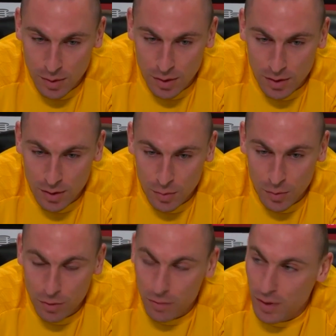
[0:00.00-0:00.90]
not about us saying
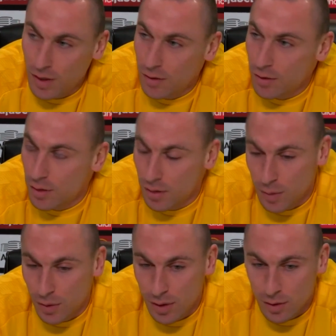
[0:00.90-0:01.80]
we want revenge, it's
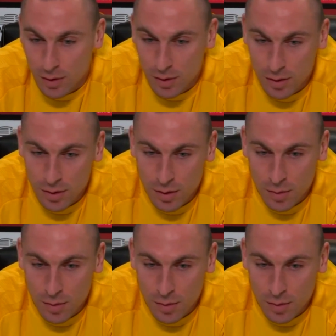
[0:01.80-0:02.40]
about us